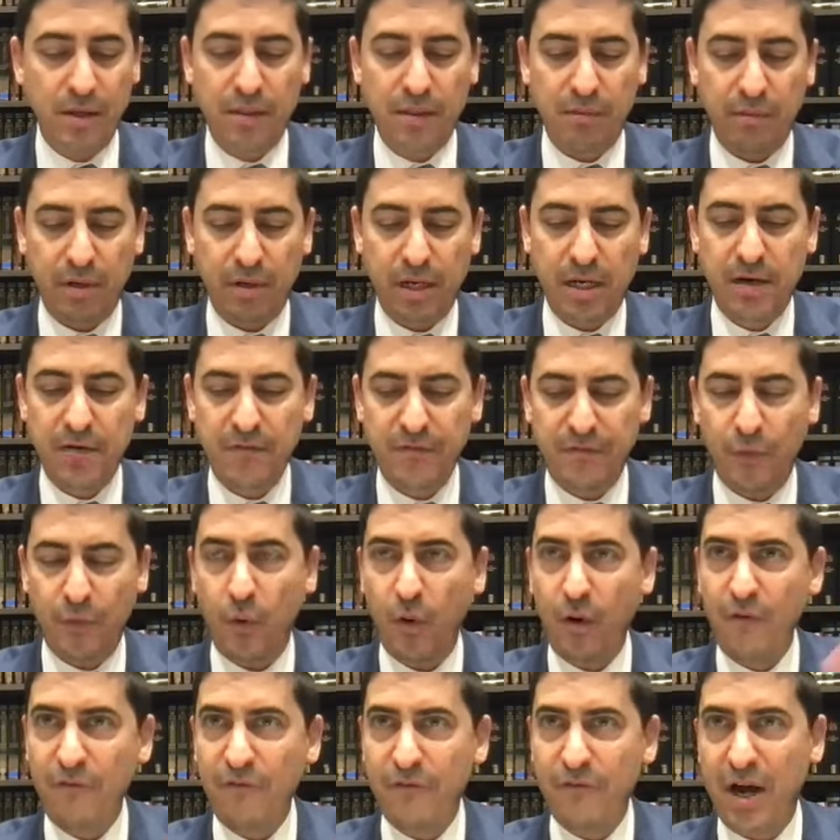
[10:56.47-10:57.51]
three,
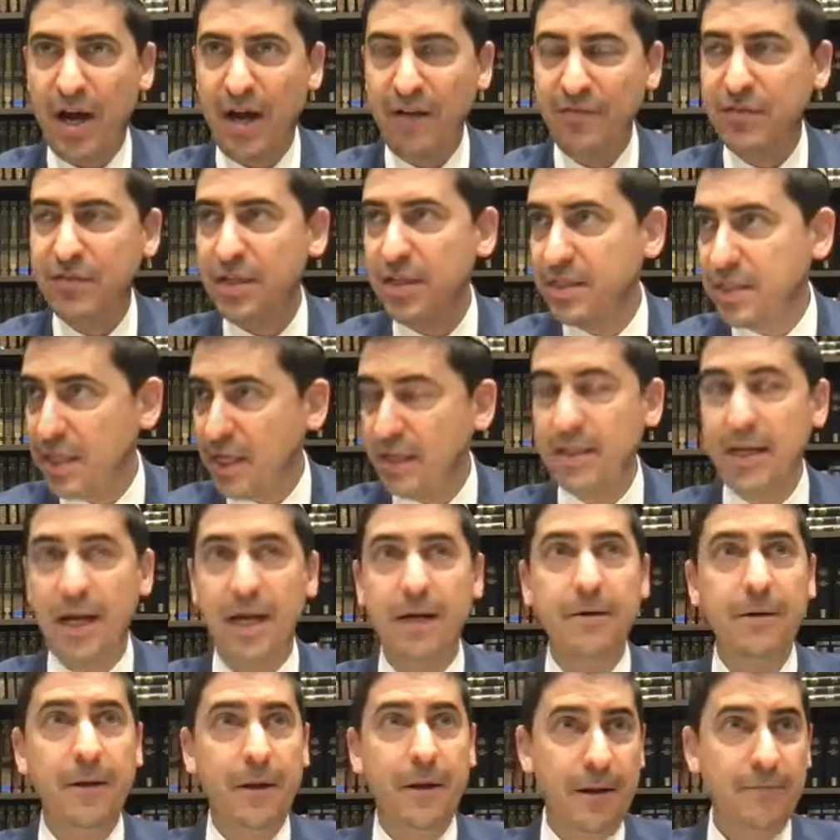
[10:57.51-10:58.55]
four, five, six, and
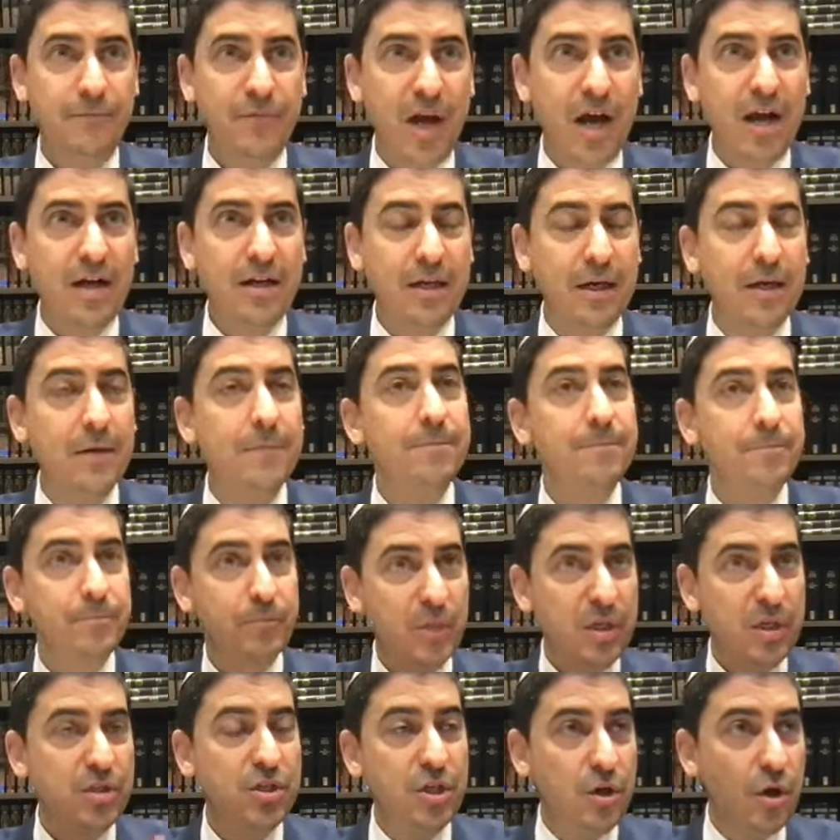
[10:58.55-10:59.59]
then Takim.
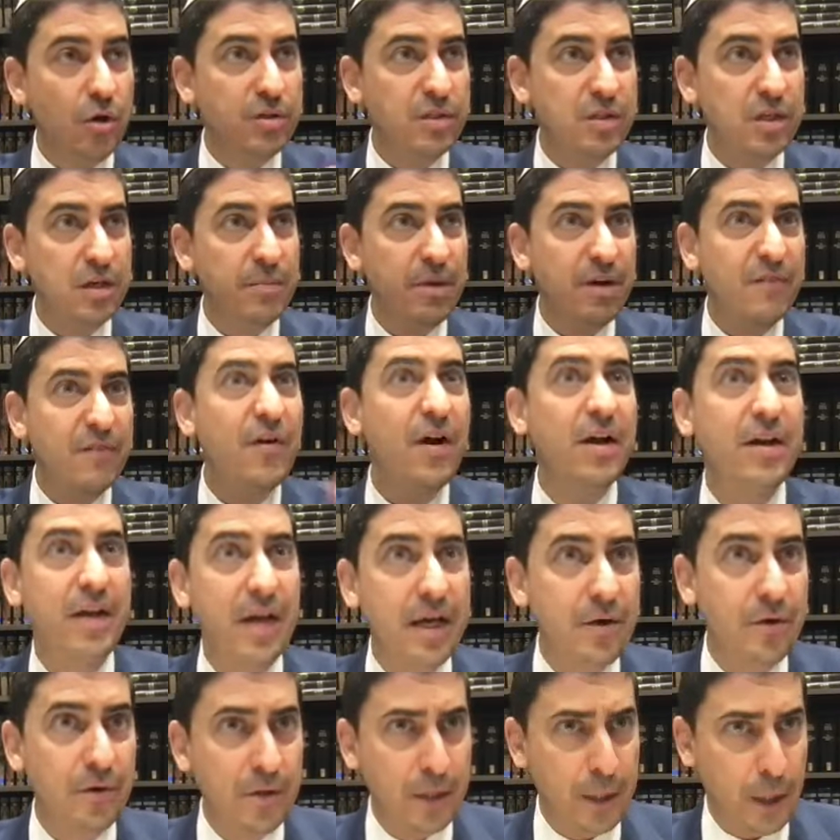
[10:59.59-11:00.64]
She goes to the mikvah a
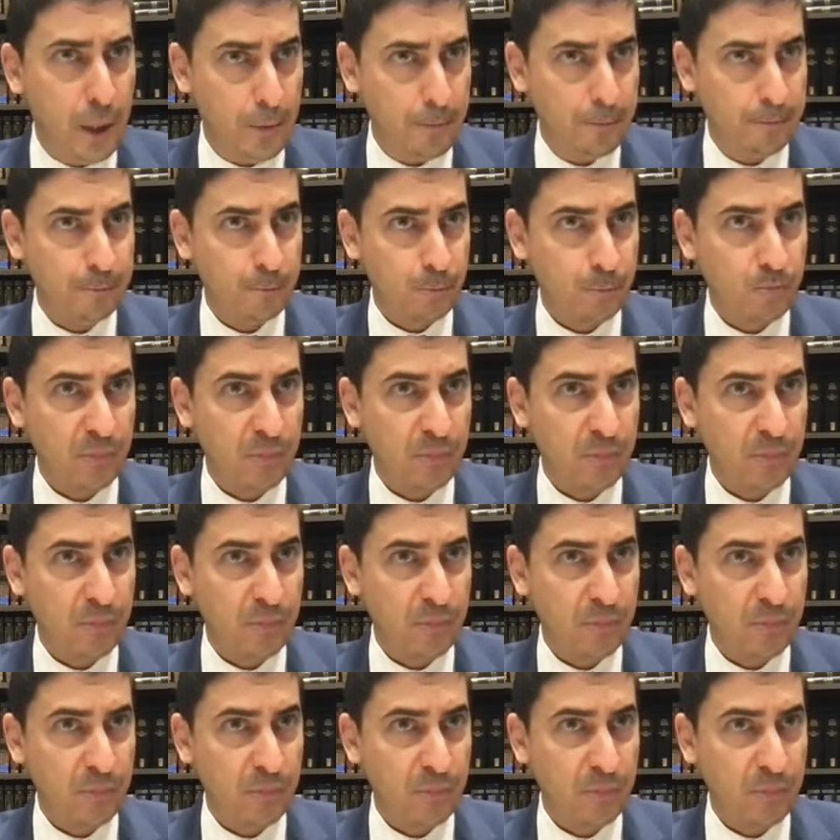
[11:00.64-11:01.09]
night earlier.